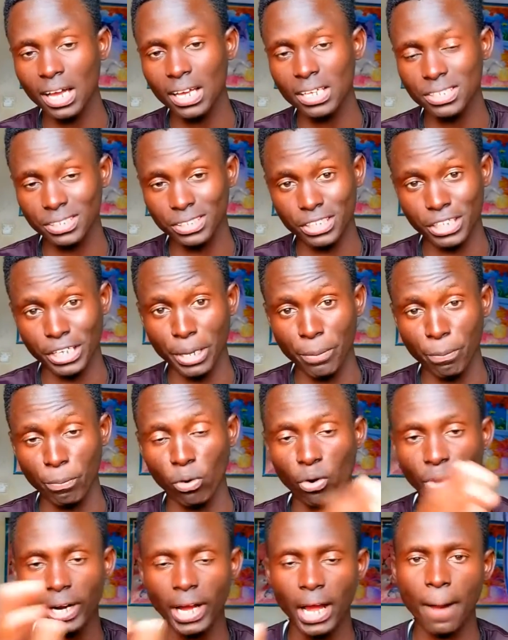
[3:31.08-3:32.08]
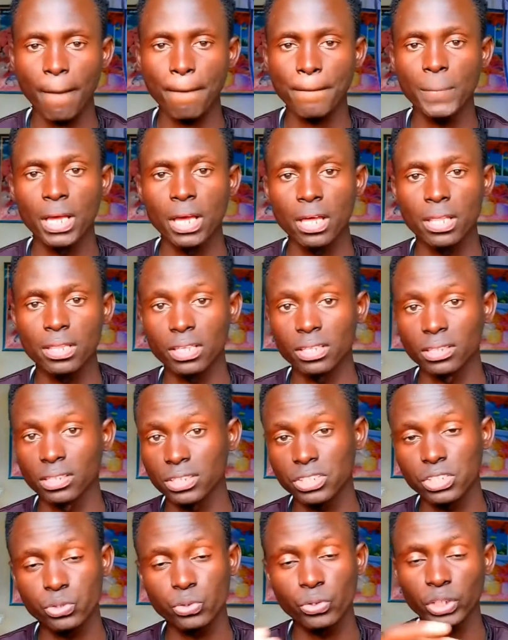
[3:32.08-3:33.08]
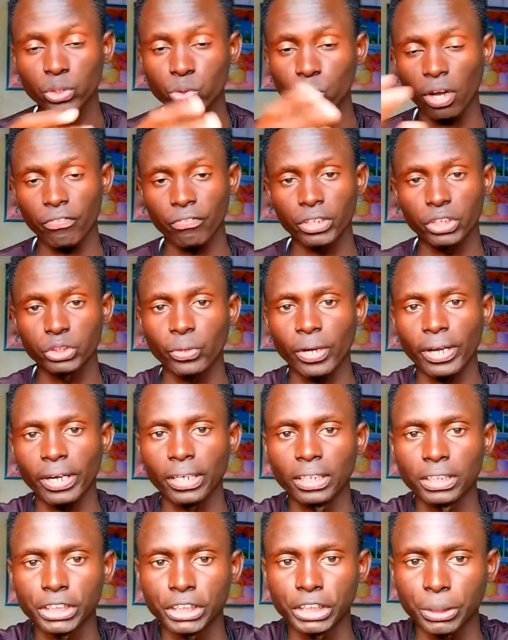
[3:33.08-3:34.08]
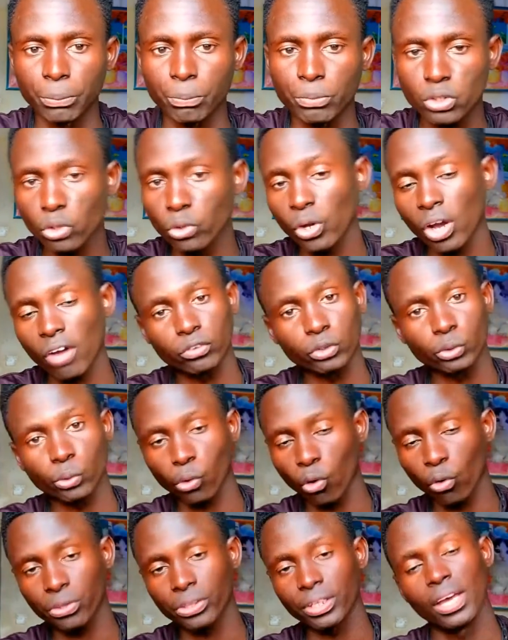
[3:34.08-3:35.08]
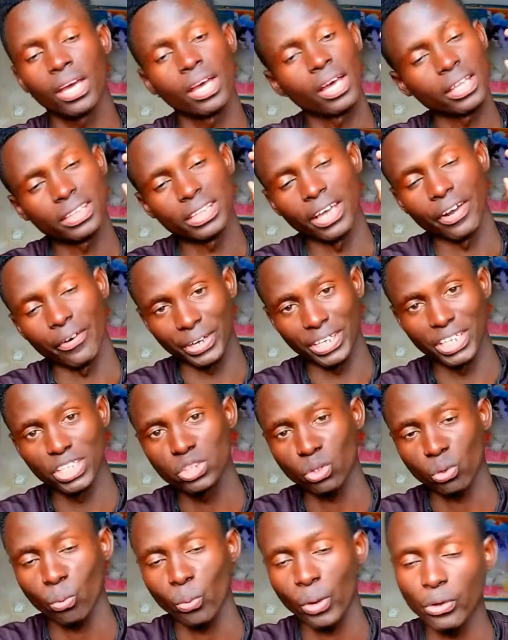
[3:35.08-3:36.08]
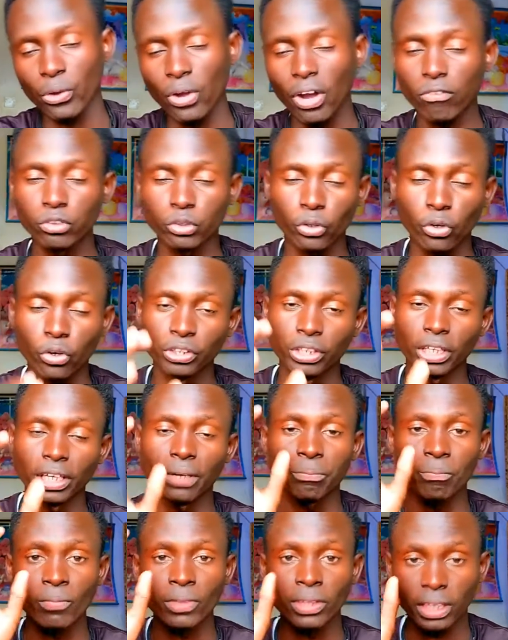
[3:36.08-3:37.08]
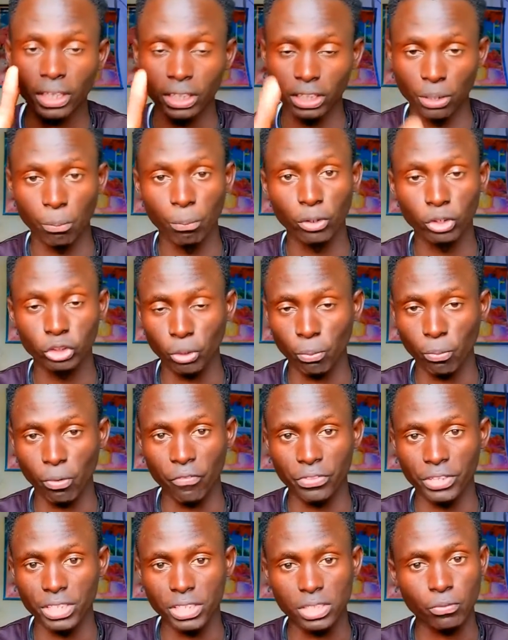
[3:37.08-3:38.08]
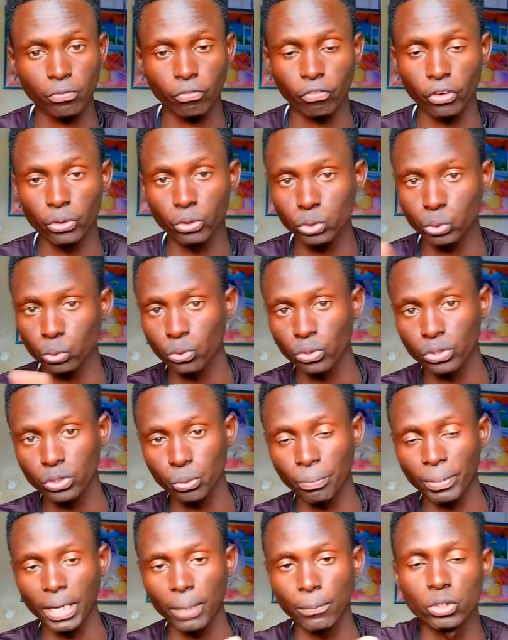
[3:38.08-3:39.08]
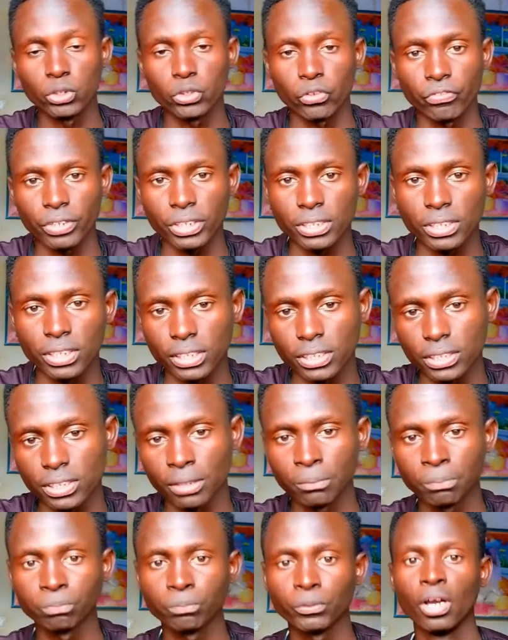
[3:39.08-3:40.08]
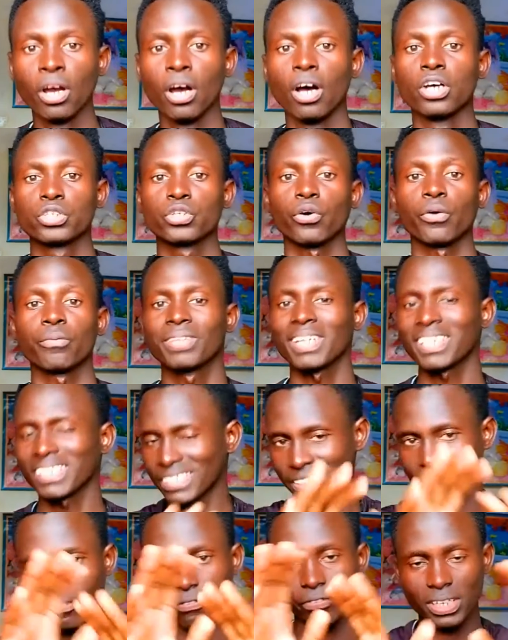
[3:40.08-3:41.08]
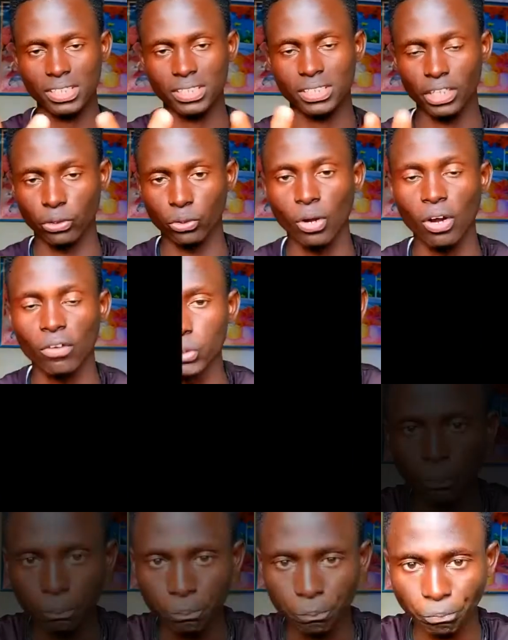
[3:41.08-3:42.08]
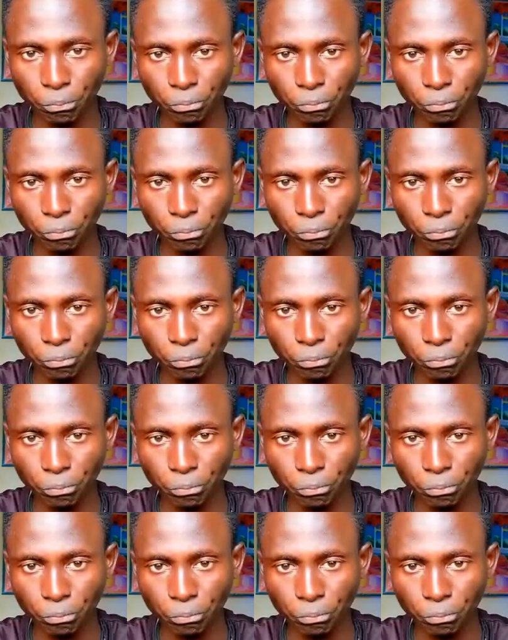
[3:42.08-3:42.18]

asked him or her, then this is going to affect your relationship. So you have to know the reason why. You have to know the bottom of this for you to be able to fix this. So that is the first thing you have to do.